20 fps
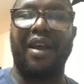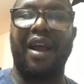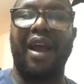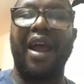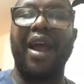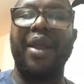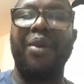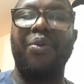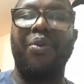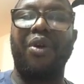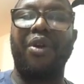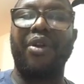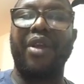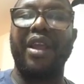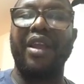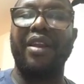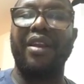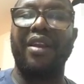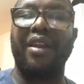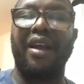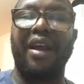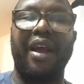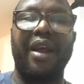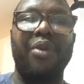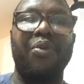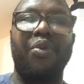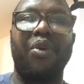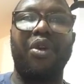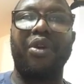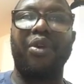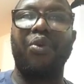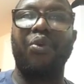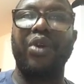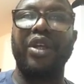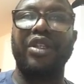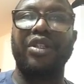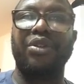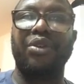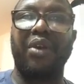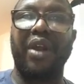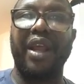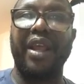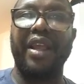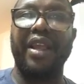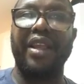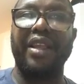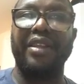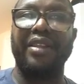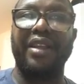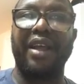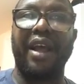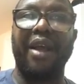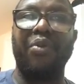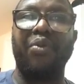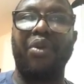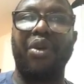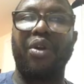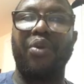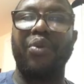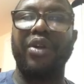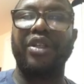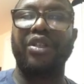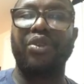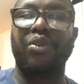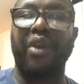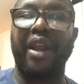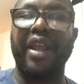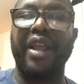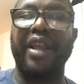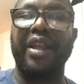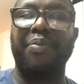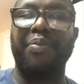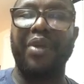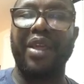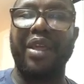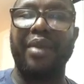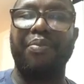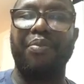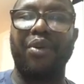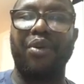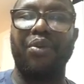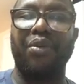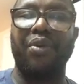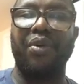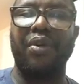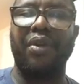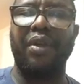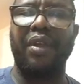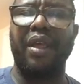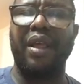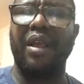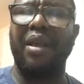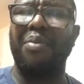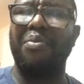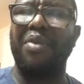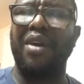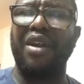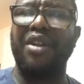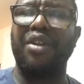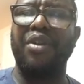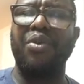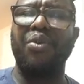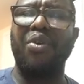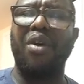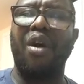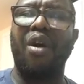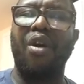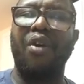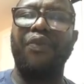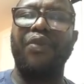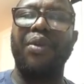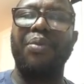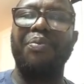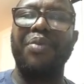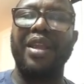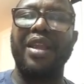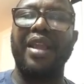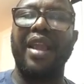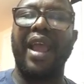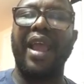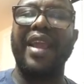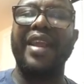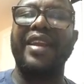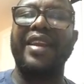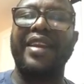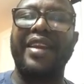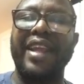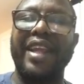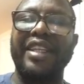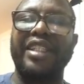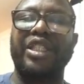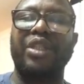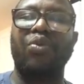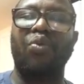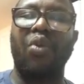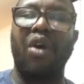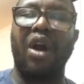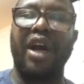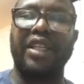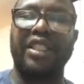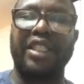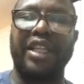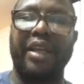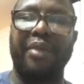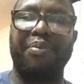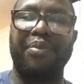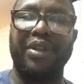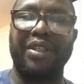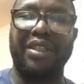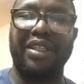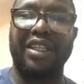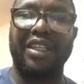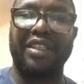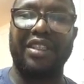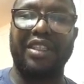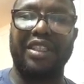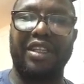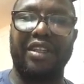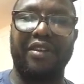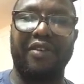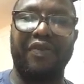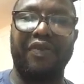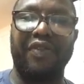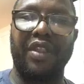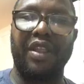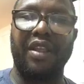I work with trade. I work with trade people. But you offer me a dishwashing position.